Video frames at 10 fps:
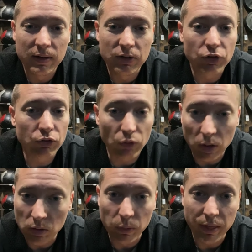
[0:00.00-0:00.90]

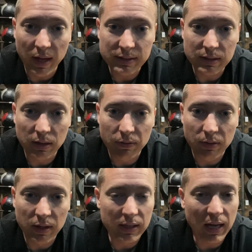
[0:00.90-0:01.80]
struggle with that stuff.
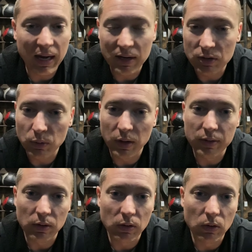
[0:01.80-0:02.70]
They can't do it on
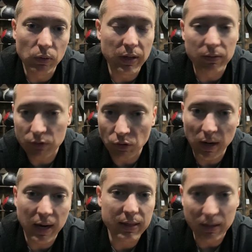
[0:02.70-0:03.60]
their own. They've
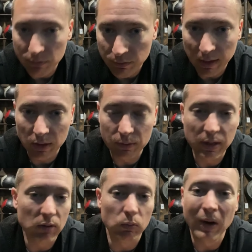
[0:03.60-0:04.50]
tried, they've failed.
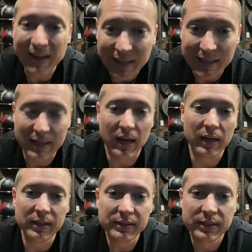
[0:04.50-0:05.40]
They
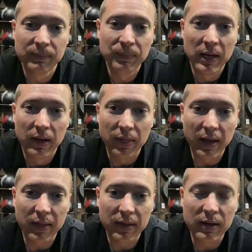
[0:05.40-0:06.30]
recognize
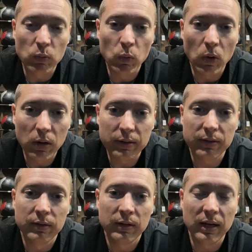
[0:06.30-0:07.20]
that they want
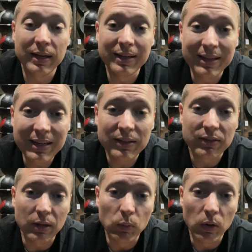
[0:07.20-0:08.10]
and need
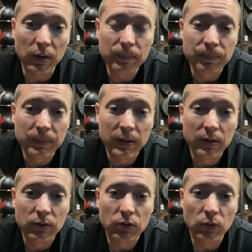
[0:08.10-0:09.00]
someone
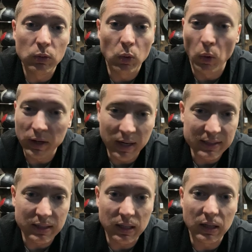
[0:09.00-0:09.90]
to
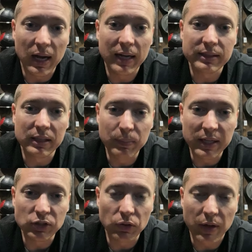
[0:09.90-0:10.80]
organize the class and
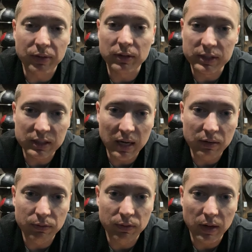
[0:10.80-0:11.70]
make sure that they're
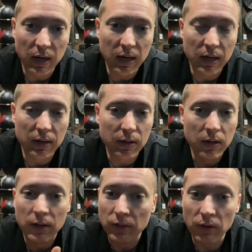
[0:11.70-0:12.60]
safe and
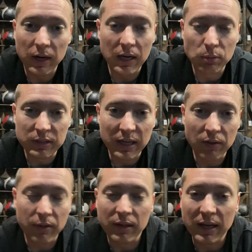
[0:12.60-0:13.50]
they're able to get
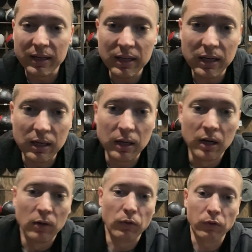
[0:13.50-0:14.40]
everything they need
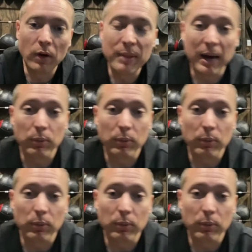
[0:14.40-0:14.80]
from that